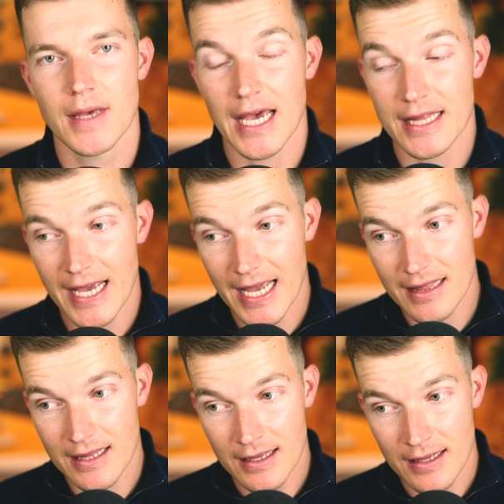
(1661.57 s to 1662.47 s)
And
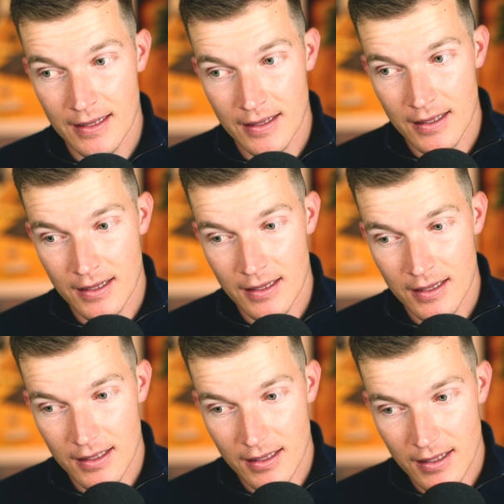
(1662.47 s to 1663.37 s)
then
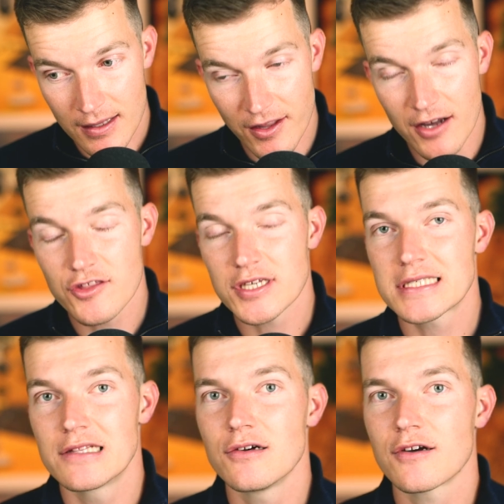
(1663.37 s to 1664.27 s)
don't
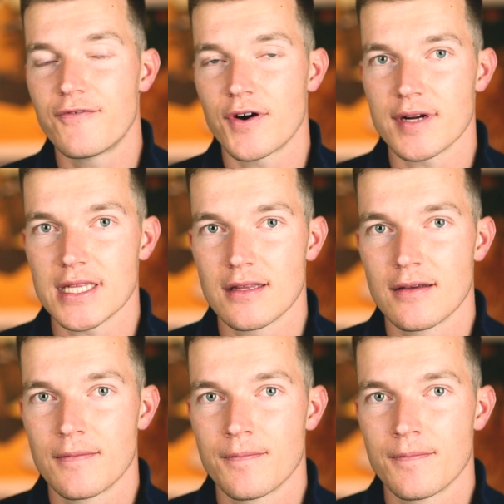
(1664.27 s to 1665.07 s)
just look for it.